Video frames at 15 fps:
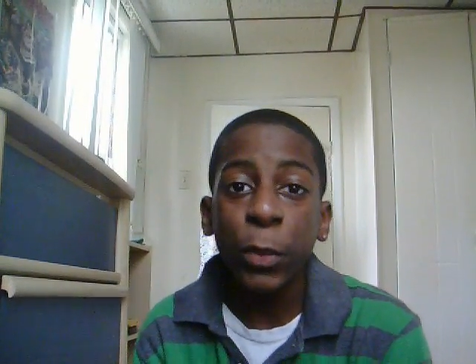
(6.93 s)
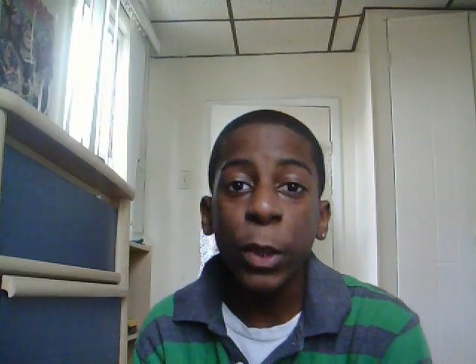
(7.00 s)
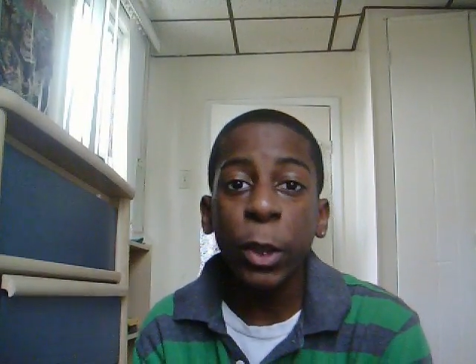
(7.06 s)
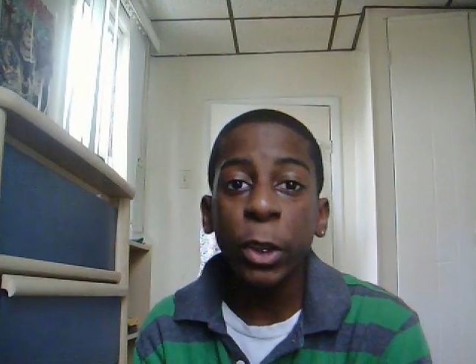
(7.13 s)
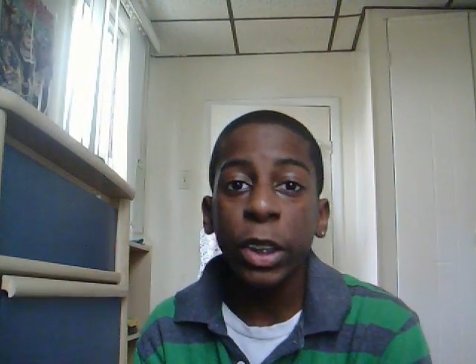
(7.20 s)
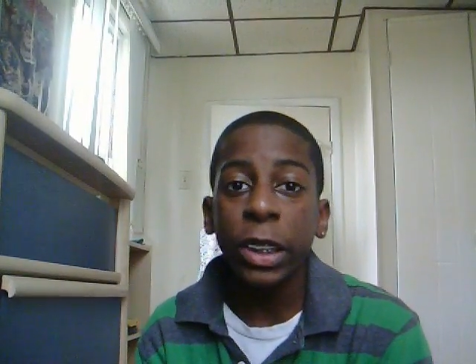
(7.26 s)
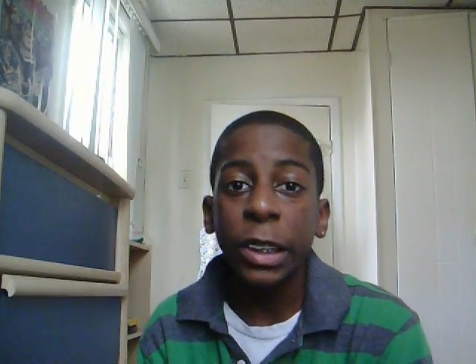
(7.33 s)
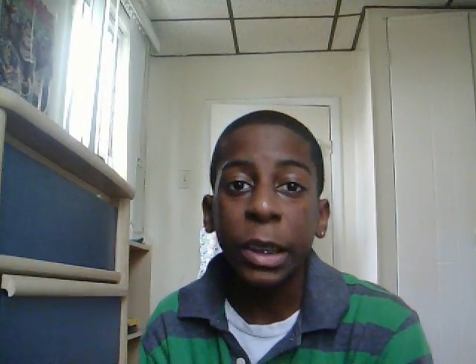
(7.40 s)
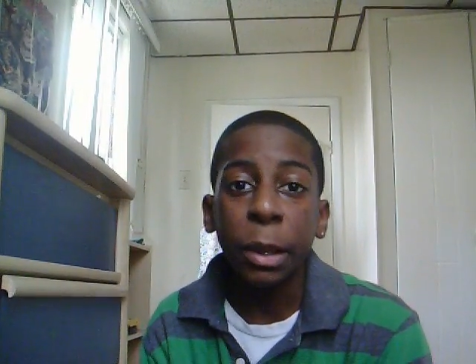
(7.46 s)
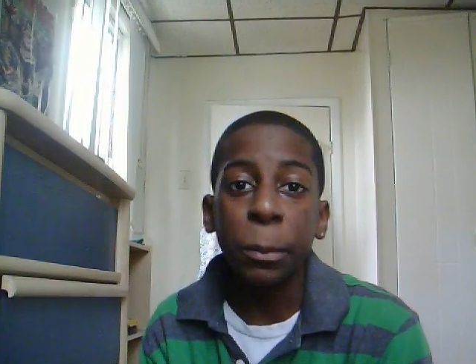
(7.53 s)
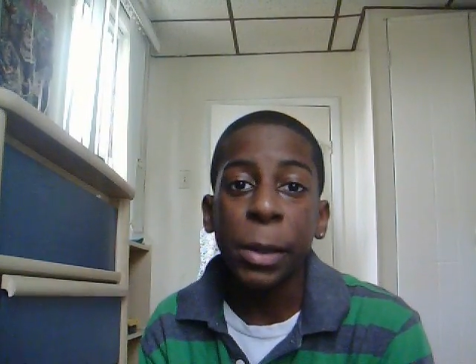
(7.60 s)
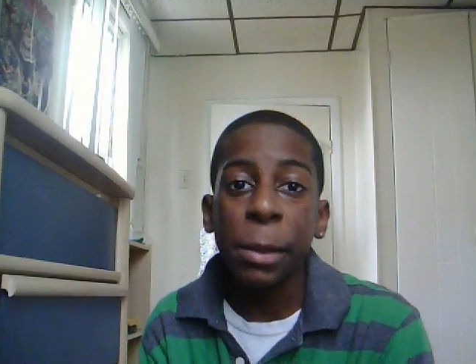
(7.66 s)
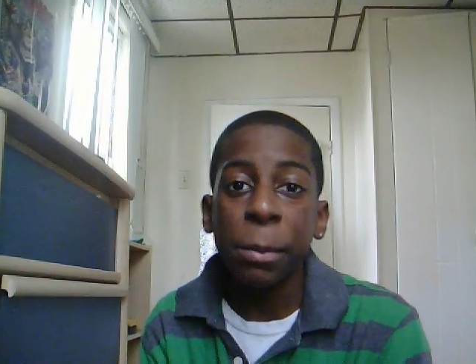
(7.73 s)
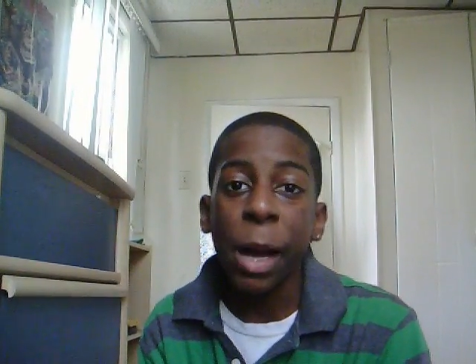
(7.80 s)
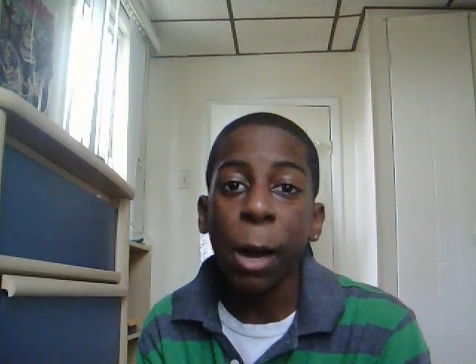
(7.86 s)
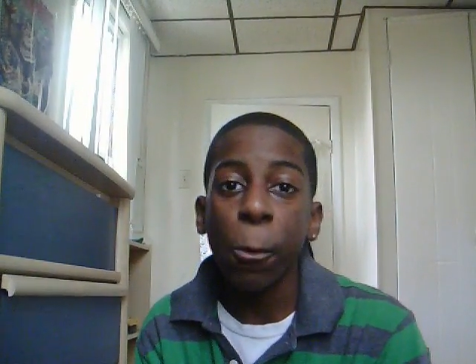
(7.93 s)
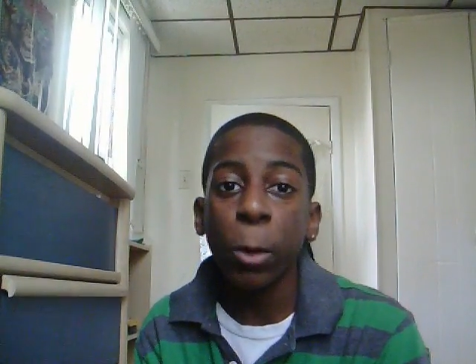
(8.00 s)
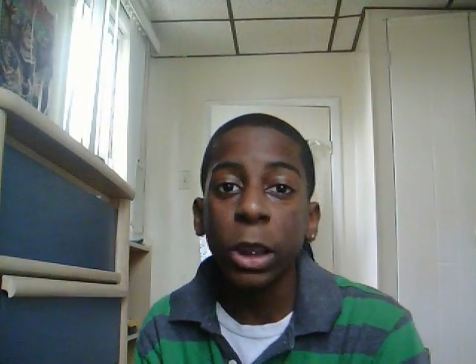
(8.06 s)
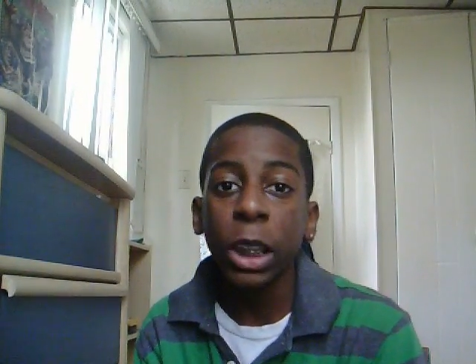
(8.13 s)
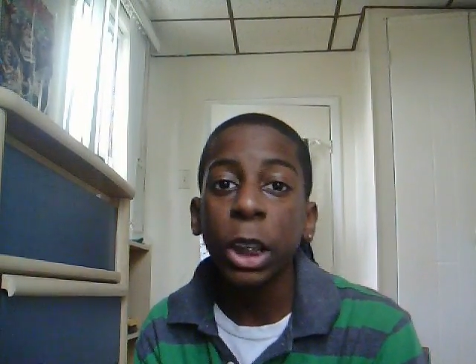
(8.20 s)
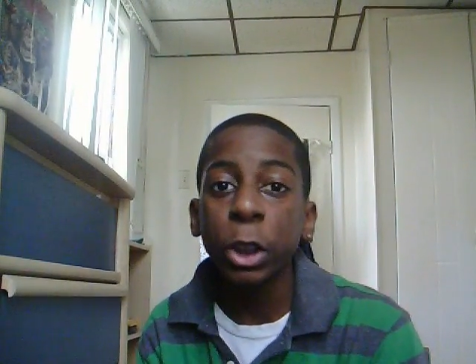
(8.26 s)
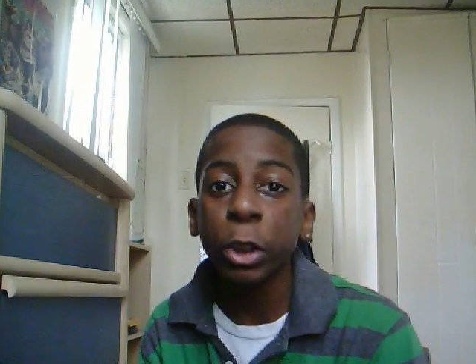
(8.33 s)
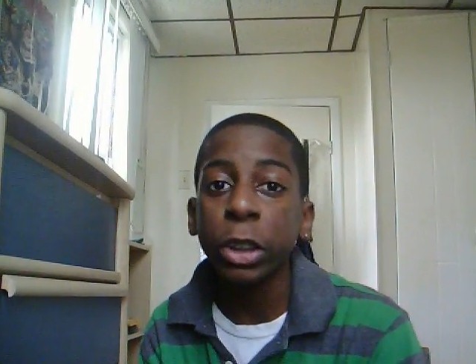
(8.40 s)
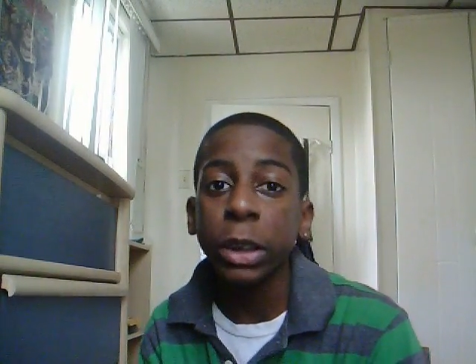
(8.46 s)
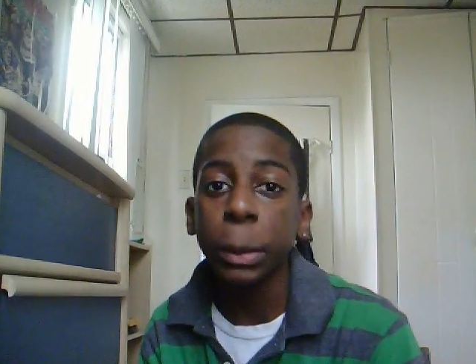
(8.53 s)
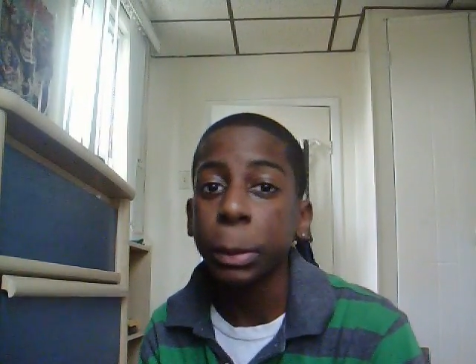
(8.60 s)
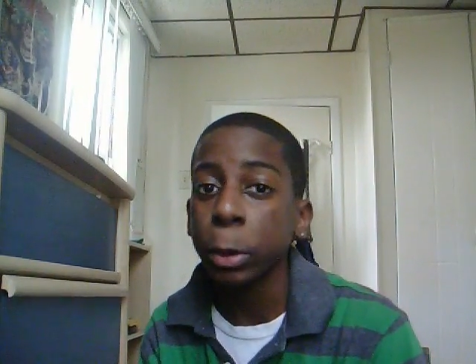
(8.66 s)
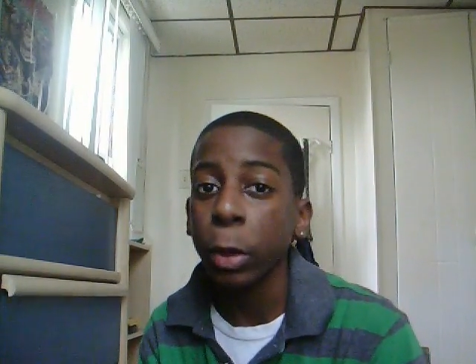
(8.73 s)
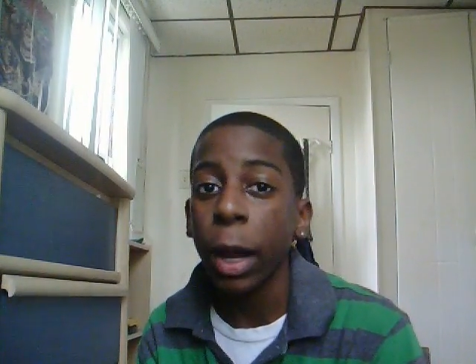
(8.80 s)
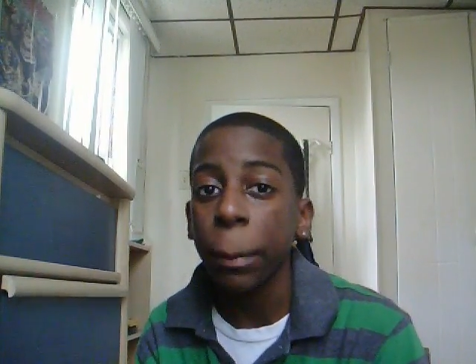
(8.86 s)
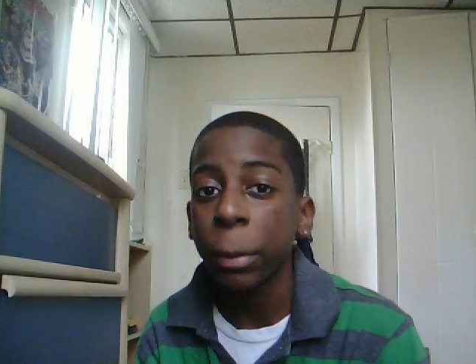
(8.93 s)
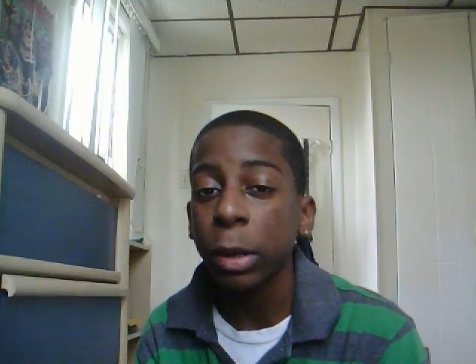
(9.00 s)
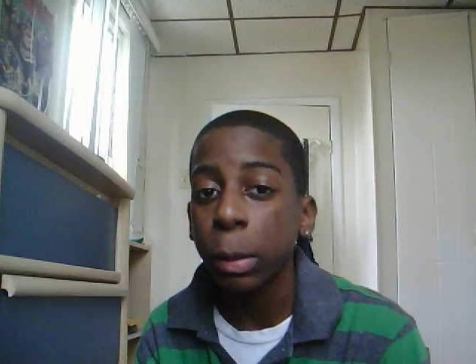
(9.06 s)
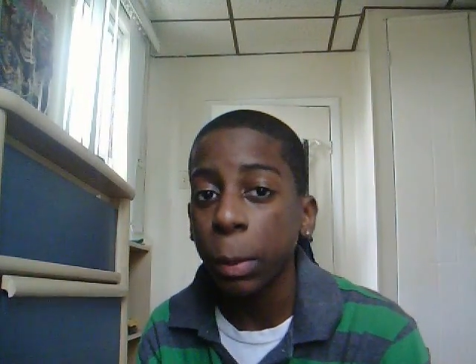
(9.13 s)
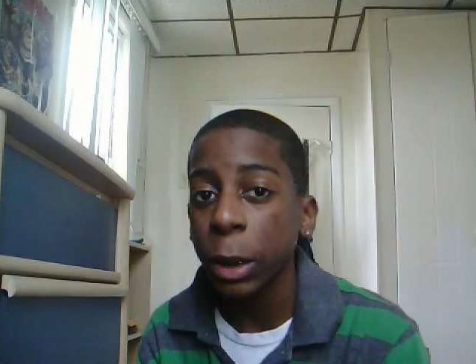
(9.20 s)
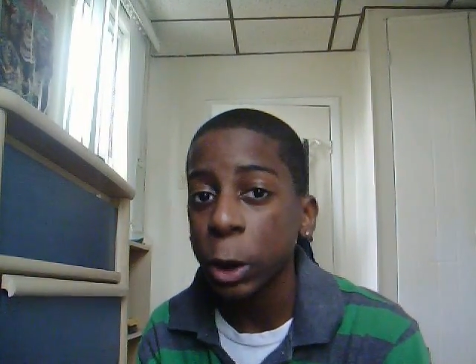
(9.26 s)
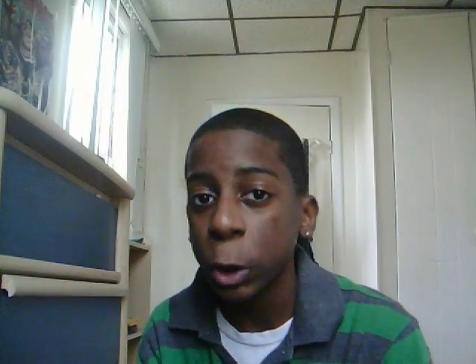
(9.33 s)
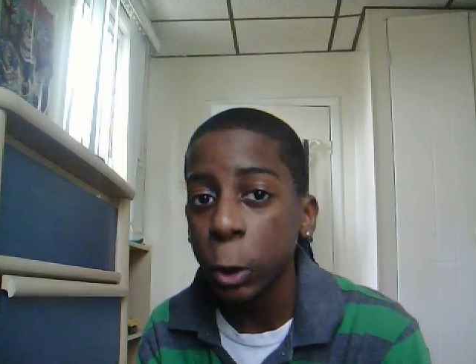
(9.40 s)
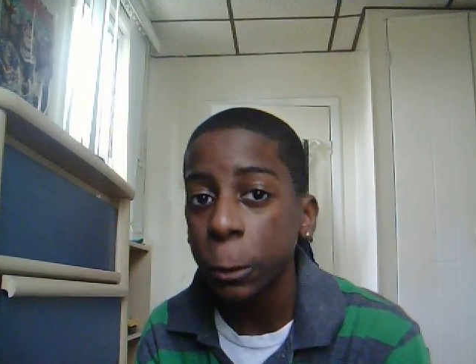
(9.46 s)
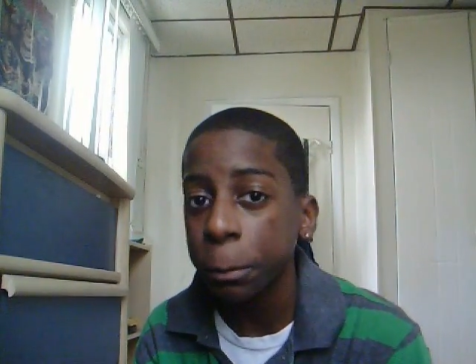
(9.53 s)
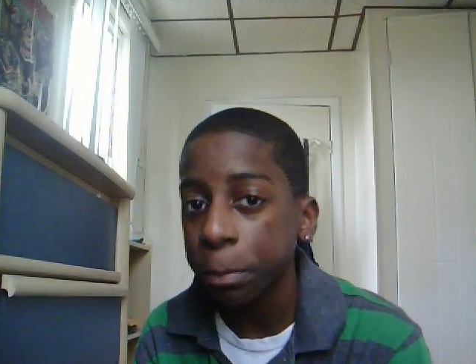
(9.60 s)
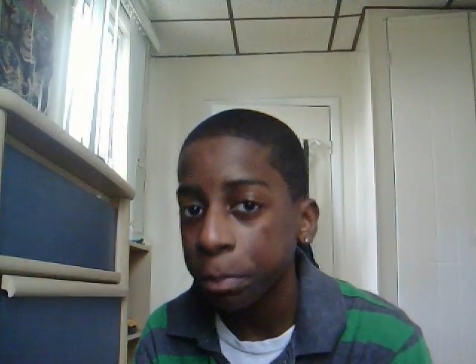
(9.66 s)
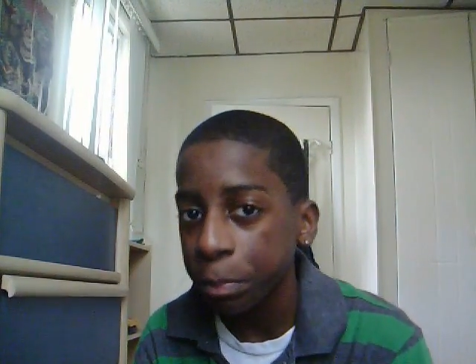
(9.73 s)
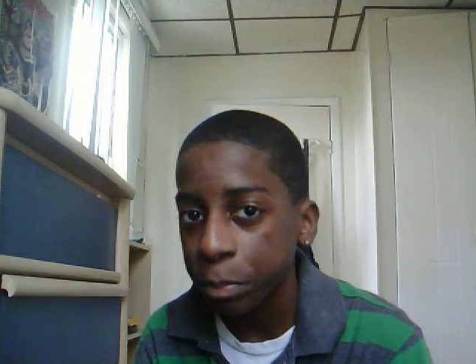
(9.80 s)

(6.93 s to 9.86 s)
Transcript: video is just going to be my 100 subscriber special.